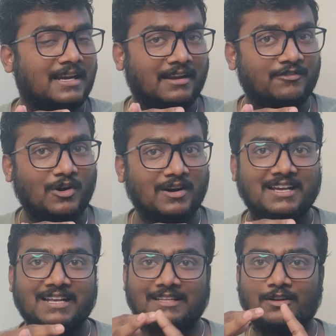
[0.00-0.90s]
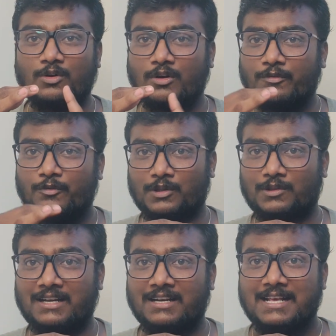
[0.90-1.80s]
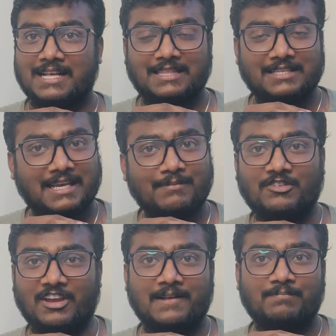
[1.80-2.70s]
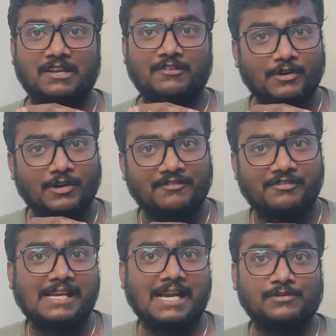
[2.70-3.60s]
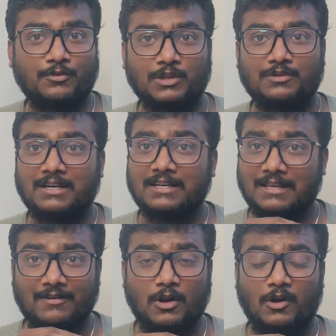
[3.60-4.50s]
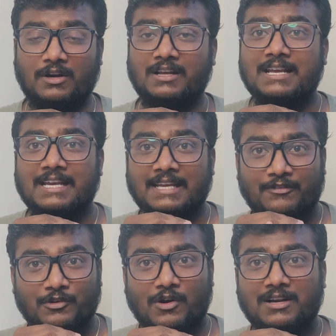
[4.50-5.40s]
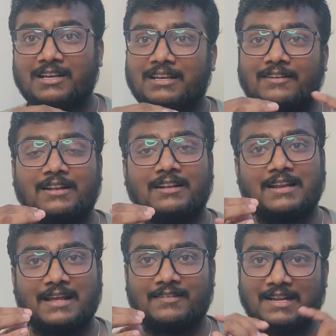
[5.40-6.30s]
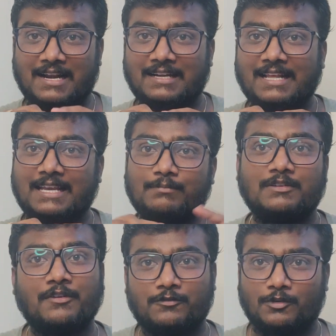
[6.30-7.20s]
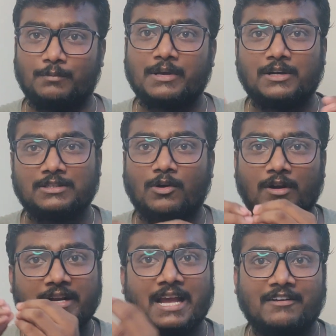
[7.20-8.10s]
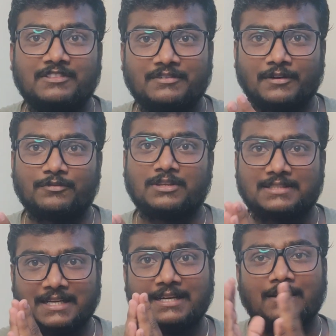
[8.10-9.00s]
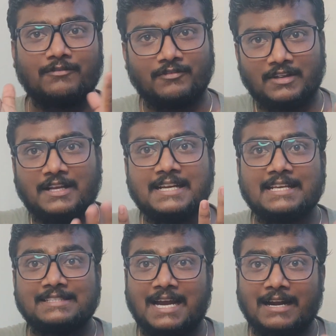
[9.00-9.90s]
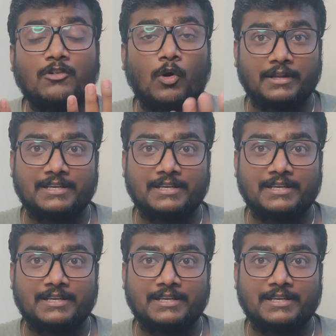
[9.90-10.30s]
If not, they'll go to fourth one. The same way, if he gets fourth one, they will allot. If not, they will directly keep the fifth one, because he already have the fifth seat in his hand on